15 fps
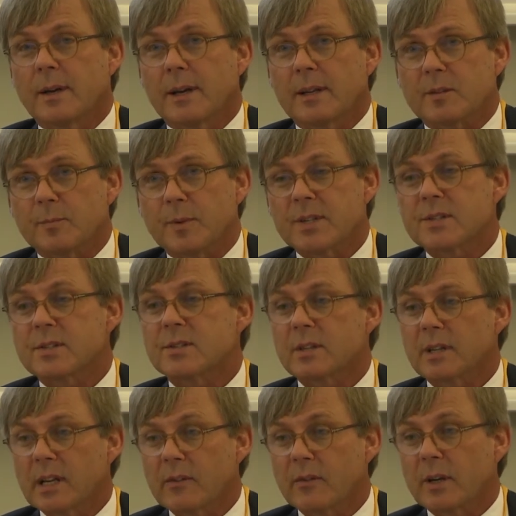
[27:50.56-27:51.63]
It's business
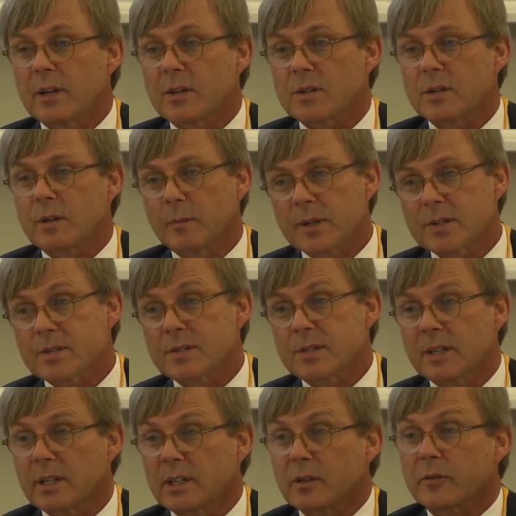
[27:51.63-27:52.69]
and aviation, business
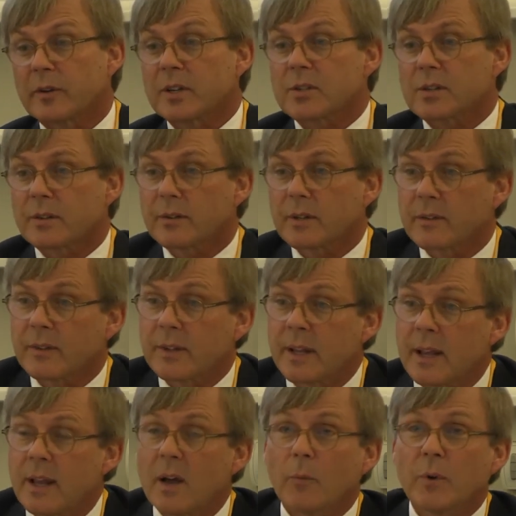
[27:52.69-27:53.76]
and innovation driven.
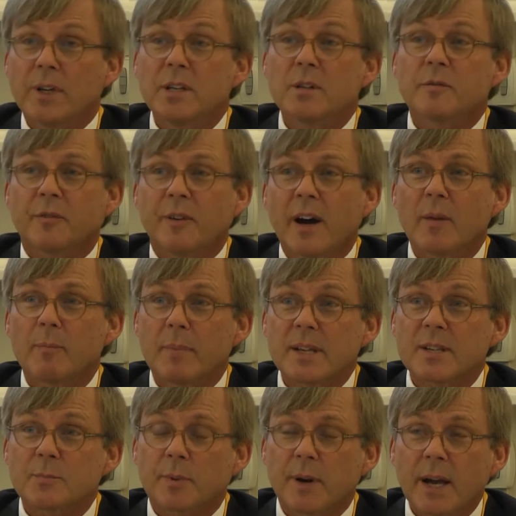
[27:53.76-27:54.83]
We need to find
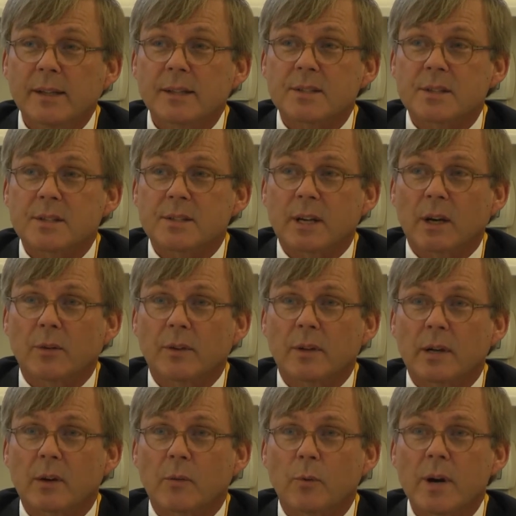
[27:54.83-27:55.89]
best practices out
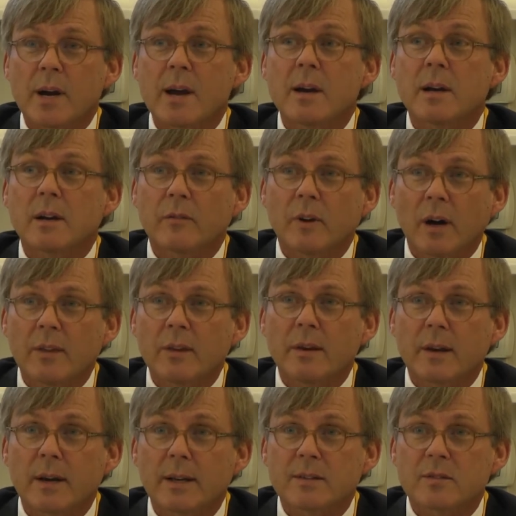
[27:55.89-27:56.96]
there. Where have other
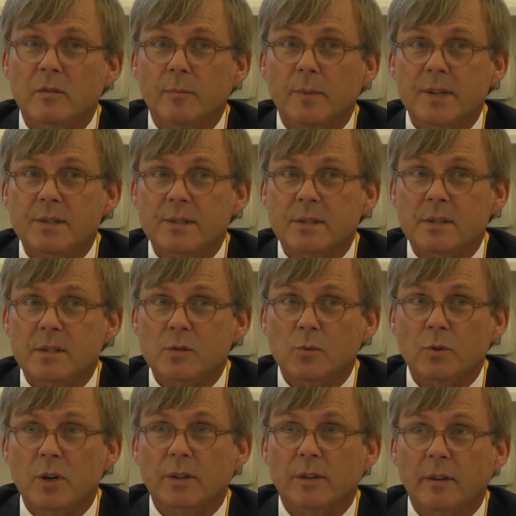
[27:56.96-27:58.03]
lines of businesses
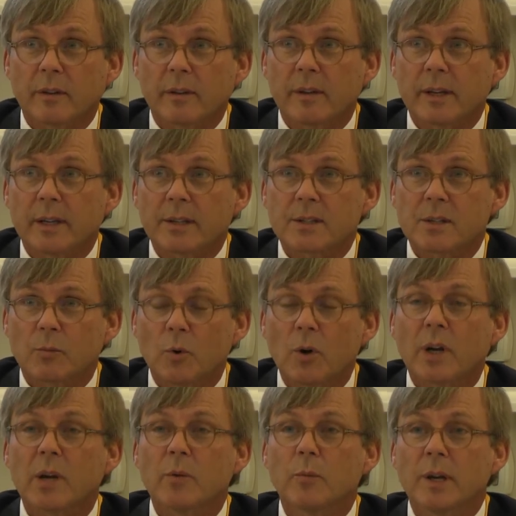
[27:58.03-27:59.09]
worked on things? And
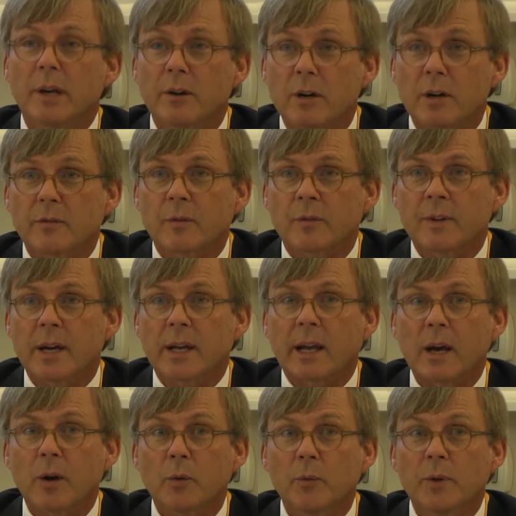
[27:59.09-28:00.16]
what can we learn from that?
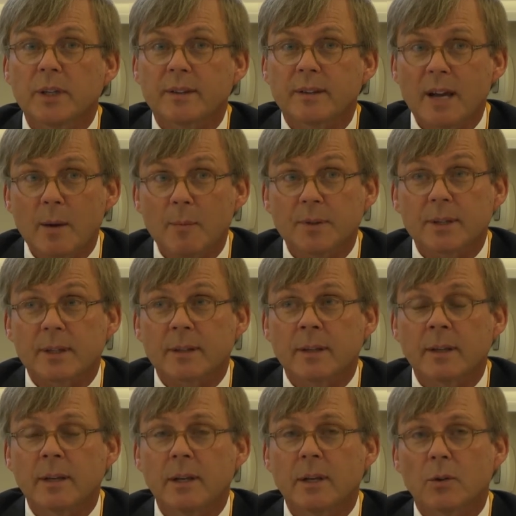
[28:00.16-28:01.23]
How can we adapt it
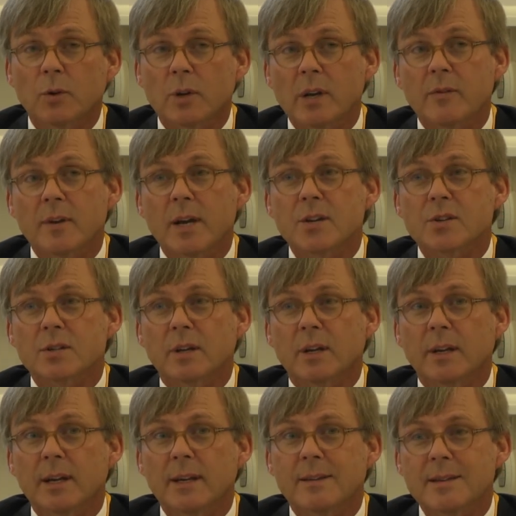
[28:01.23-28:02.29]
to aviation
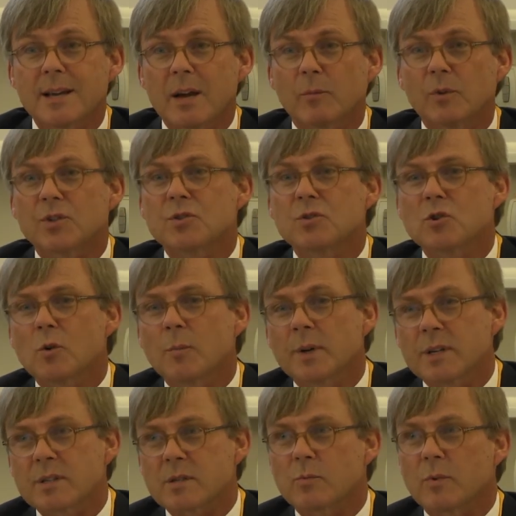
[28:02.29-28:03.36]
and ATM, which
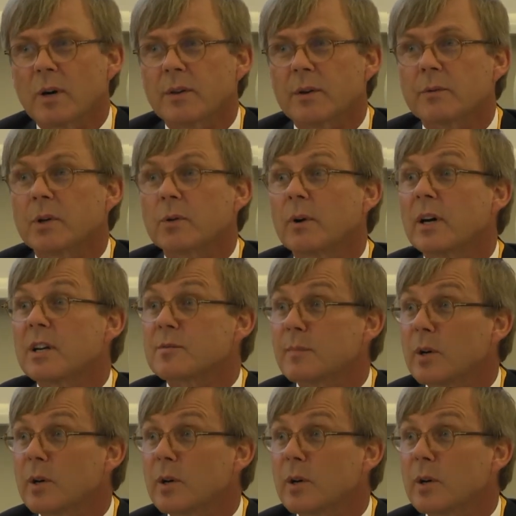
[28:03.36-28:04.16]
normally is the one that requires